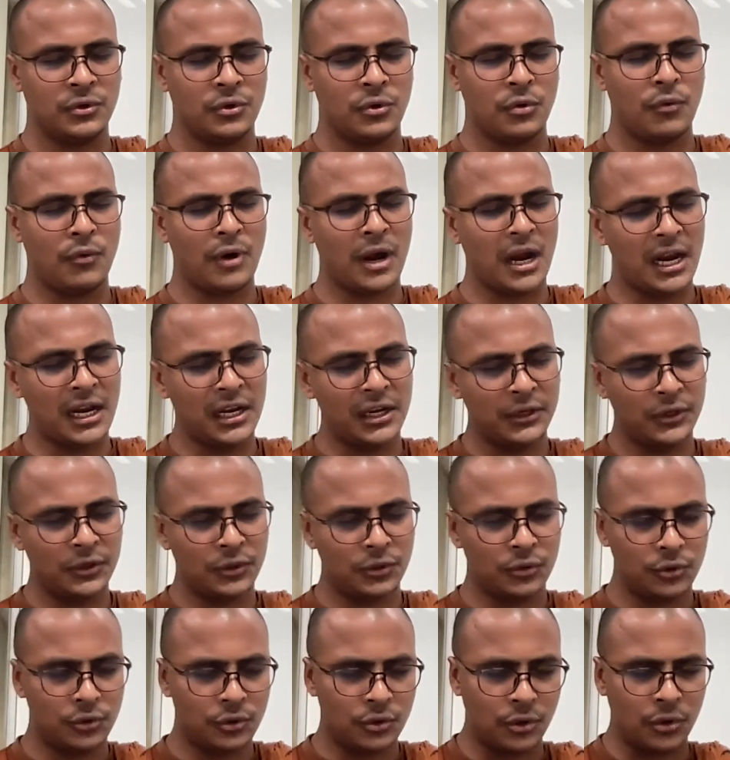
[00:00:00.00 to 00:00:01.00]
While you
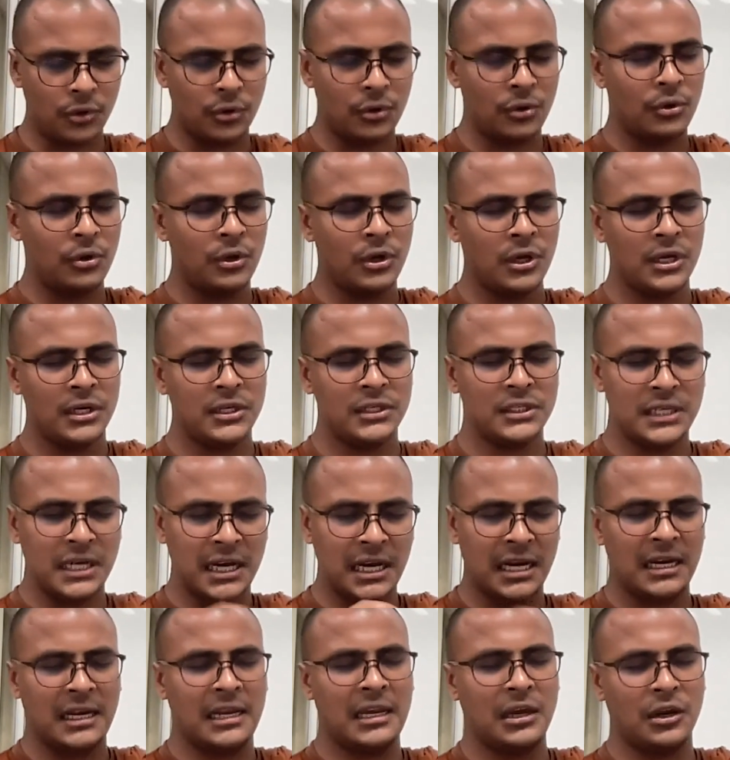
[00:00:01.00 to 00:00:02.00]
go,
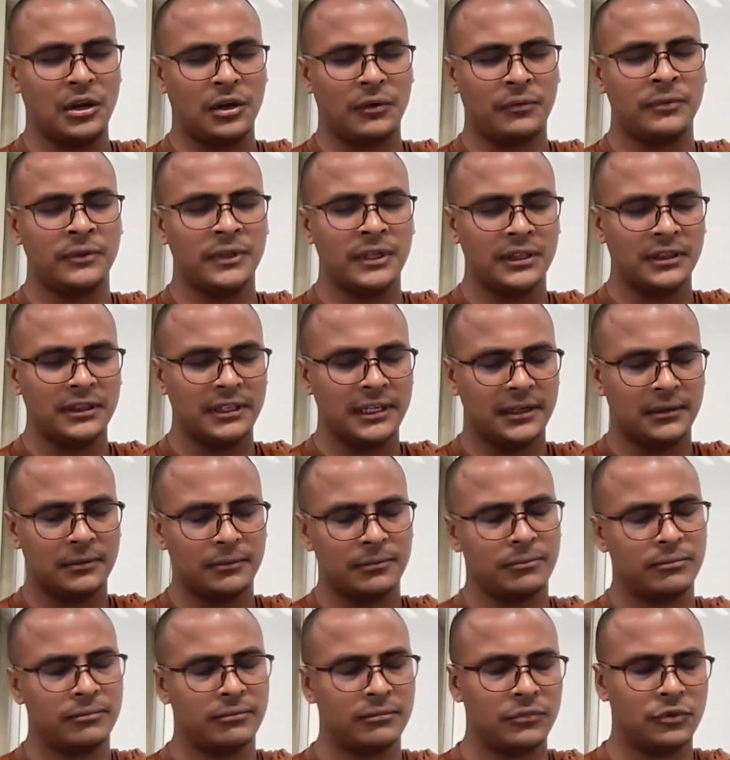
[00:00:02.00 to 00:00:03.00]
take care of that
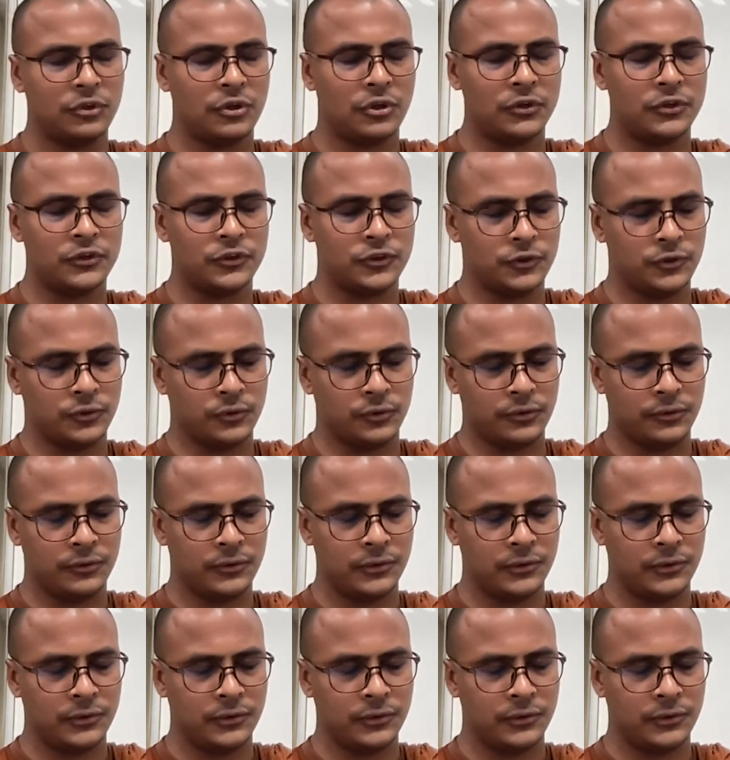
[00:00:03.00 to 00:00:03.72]
thoughts too.